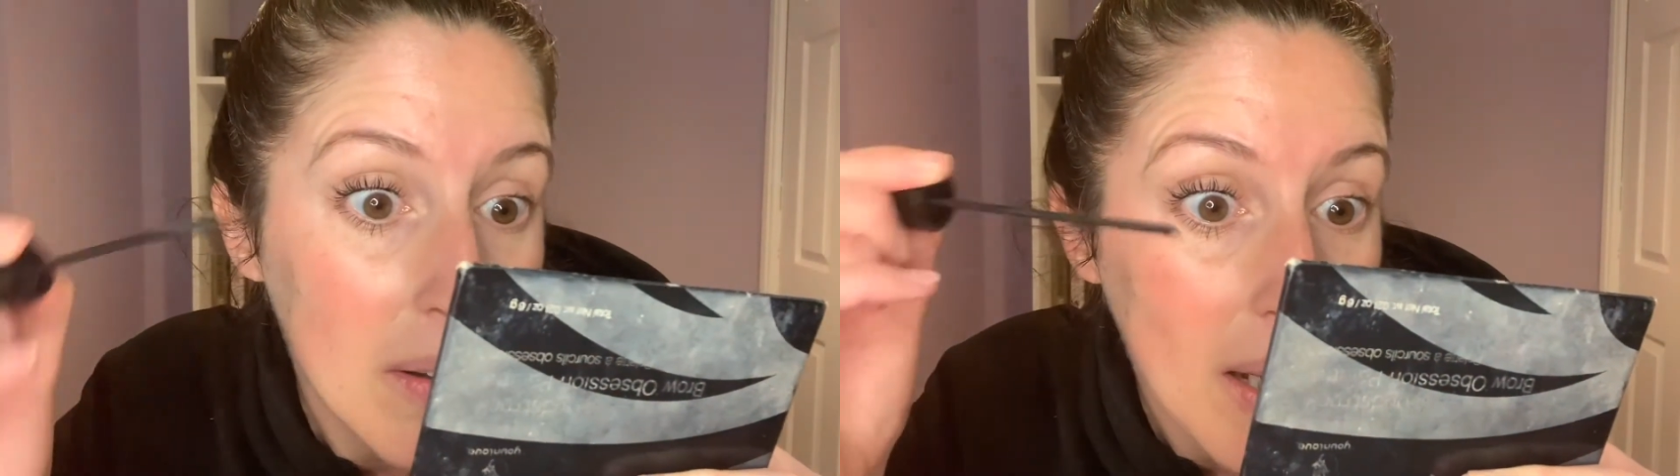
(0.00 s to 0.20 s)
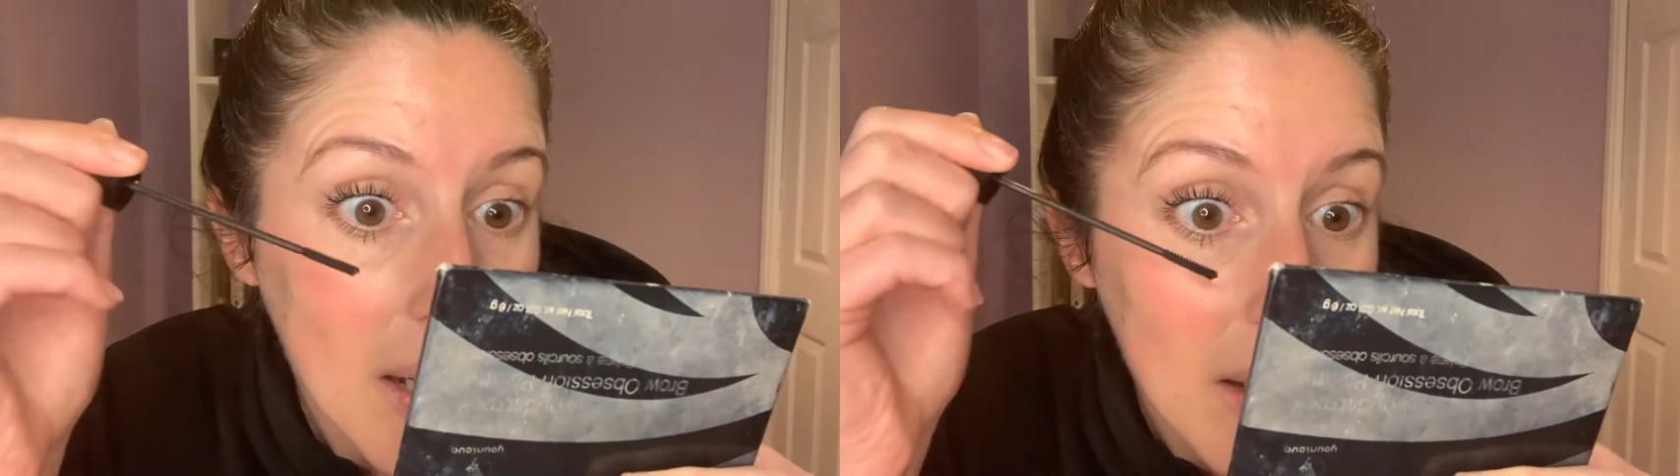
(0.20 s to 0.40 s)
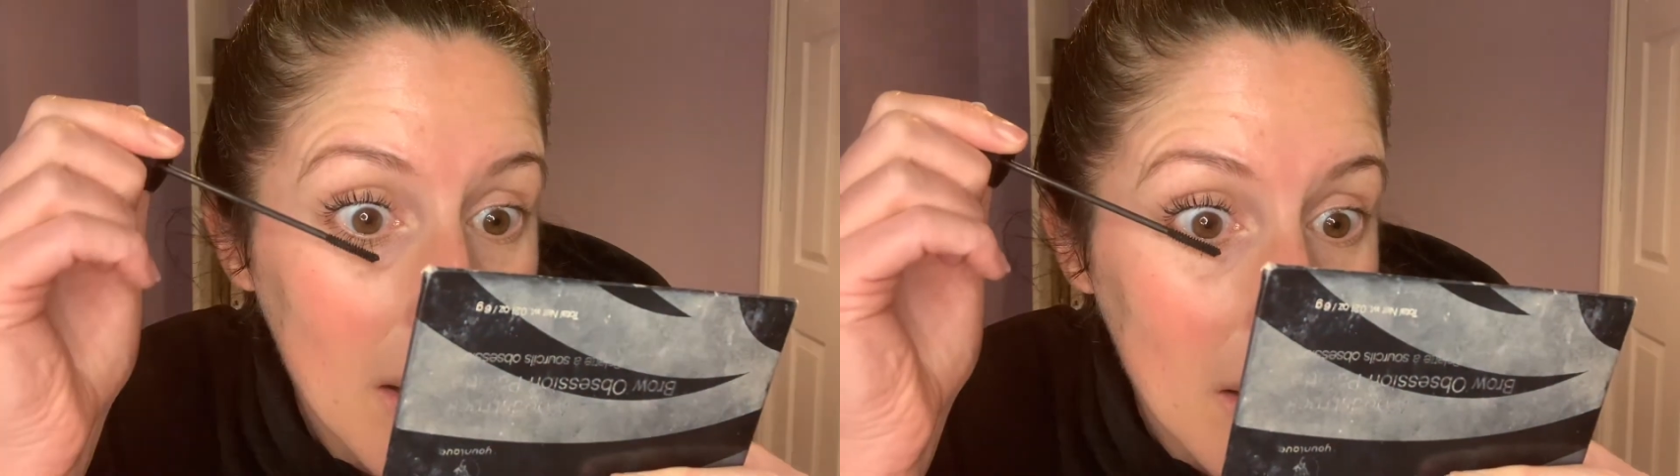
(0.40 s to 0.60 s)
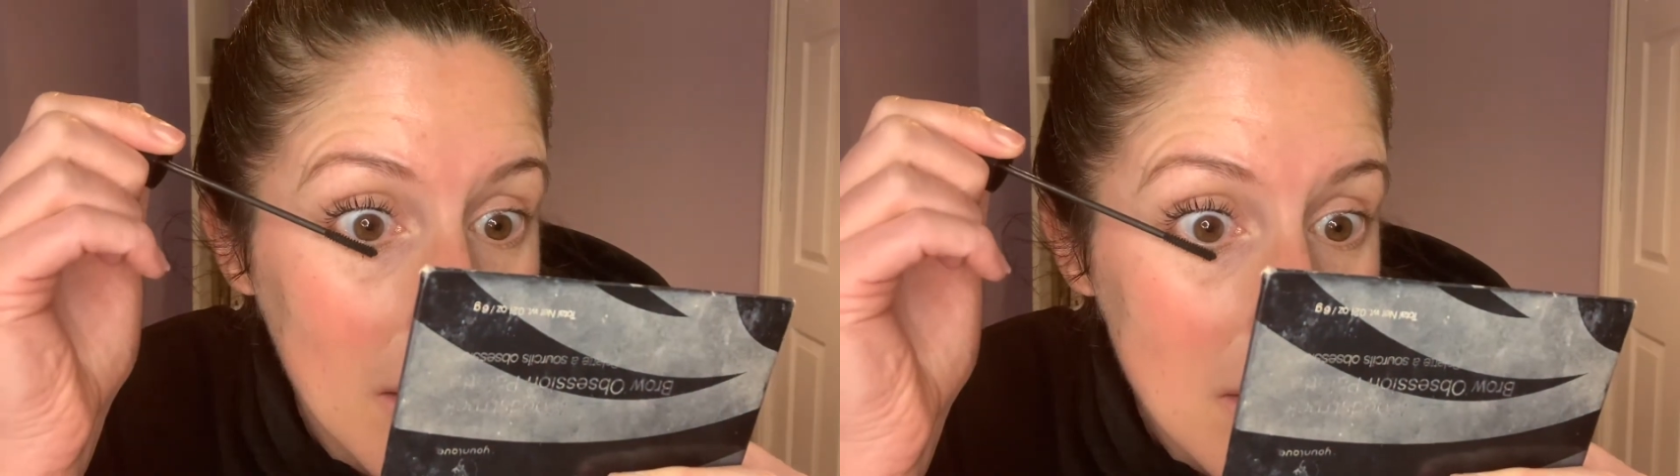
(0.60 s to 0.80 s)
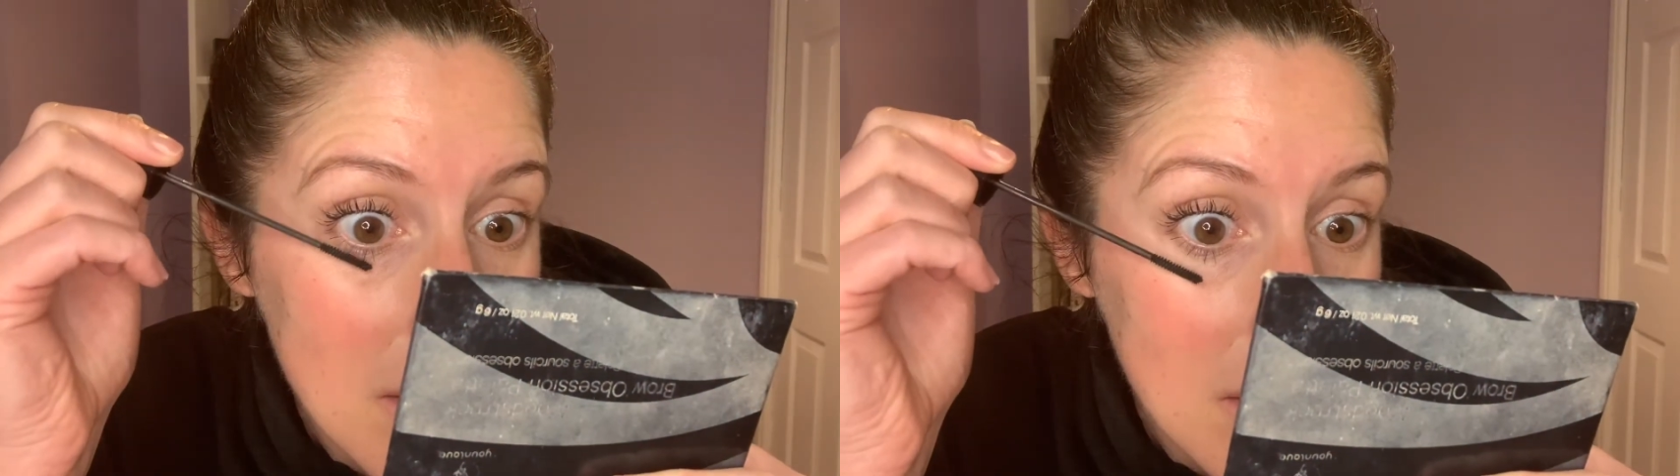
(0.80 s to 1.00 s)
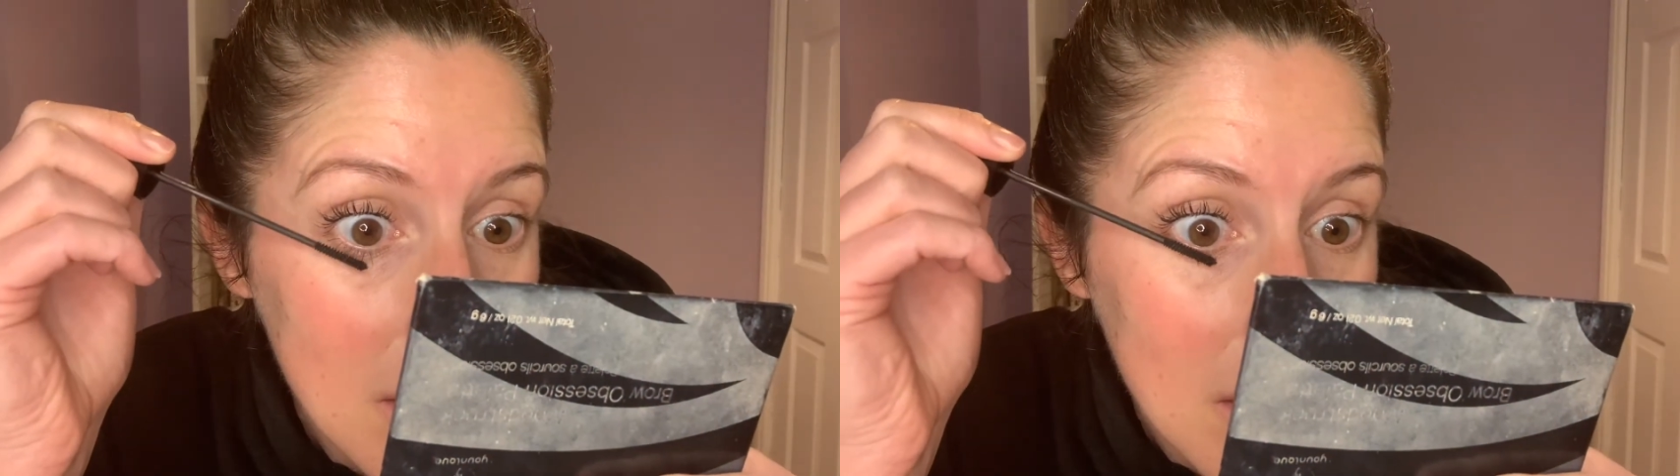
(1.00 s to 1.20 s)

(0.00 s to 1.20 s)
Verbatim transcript: That is